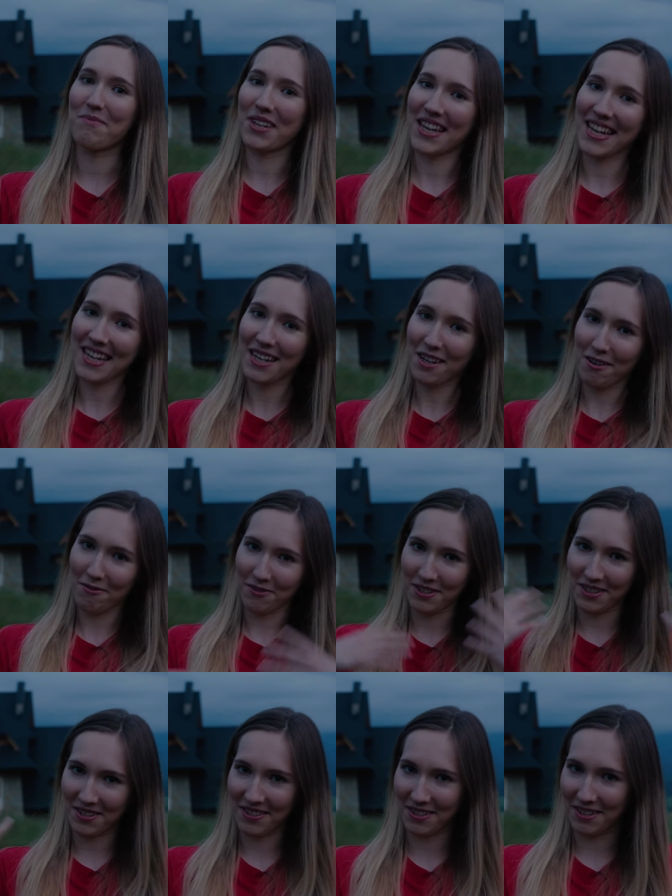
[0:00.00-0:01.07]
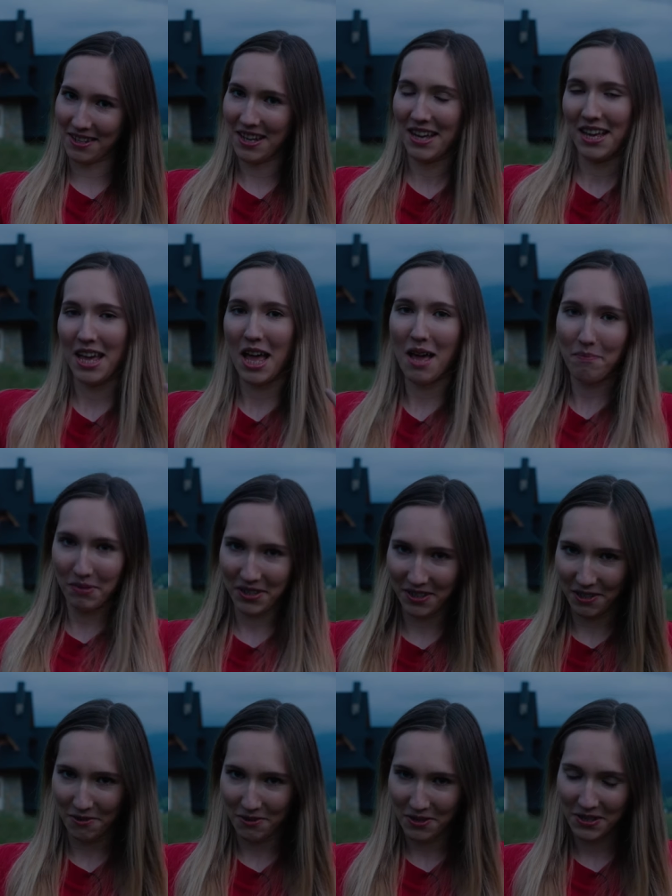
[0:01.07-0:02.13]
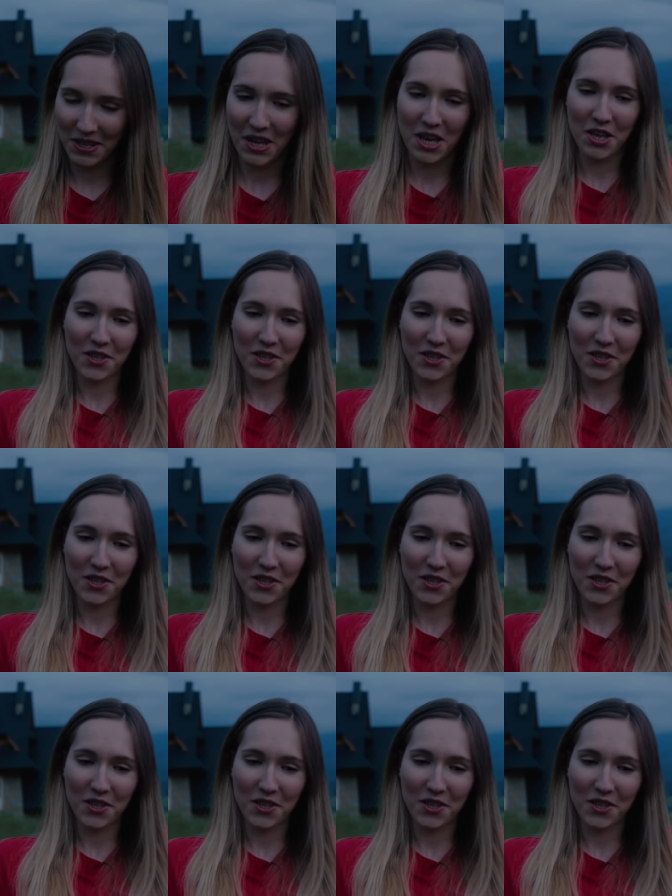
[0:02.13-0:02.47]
beginning of these episodes.